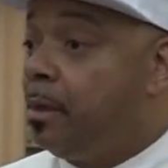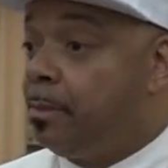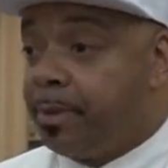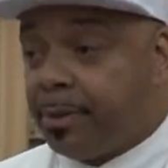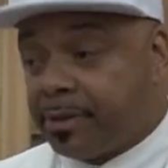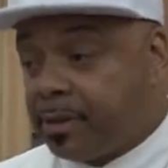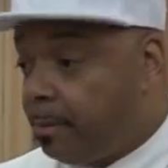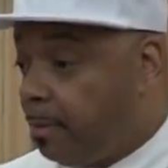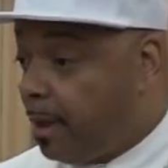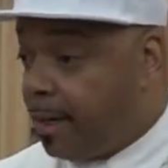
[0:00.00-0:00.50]

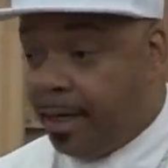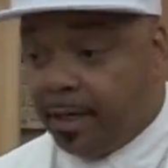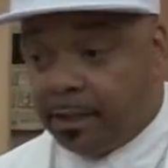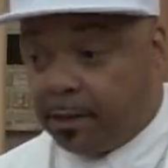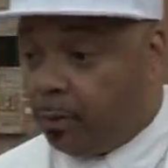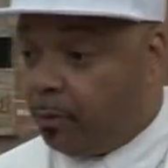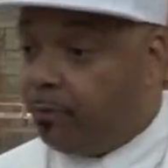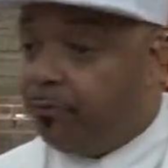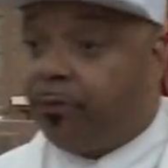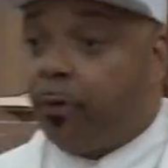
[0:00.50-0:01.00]
put some money
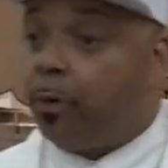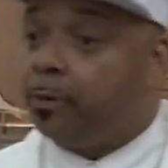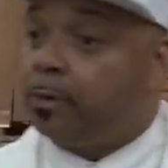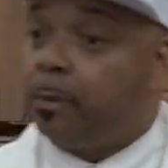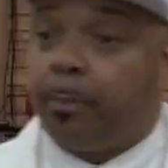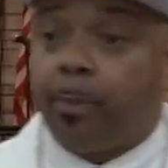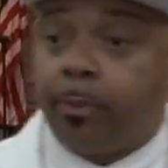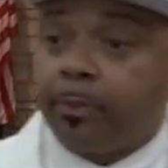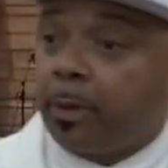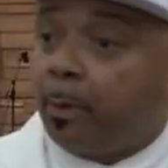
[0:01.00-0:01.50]
into the,
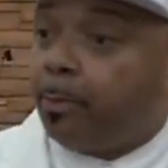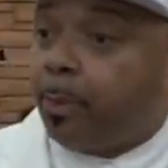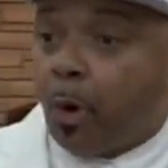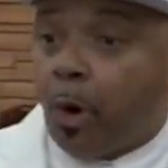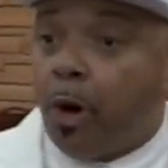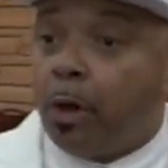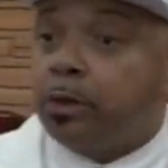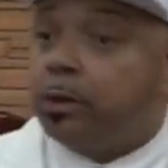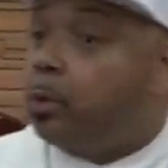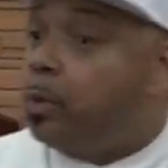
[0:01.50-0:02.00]
the, the
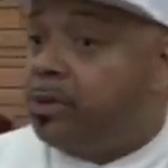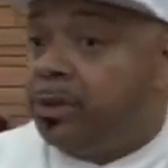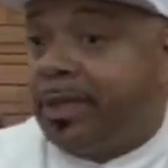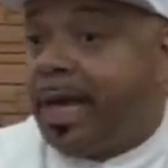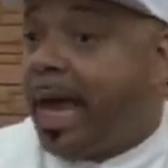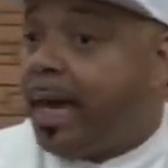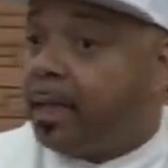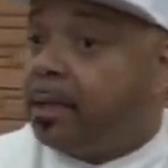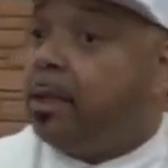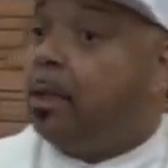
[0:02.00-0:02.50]
poor, do what you
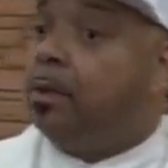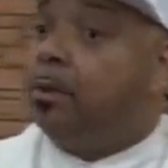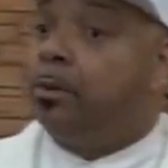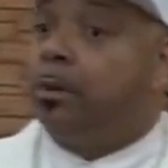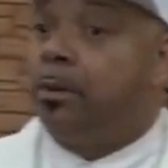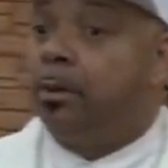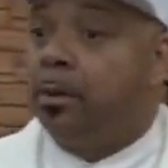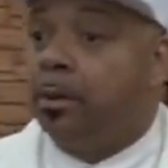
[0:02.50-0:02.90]
gotta do.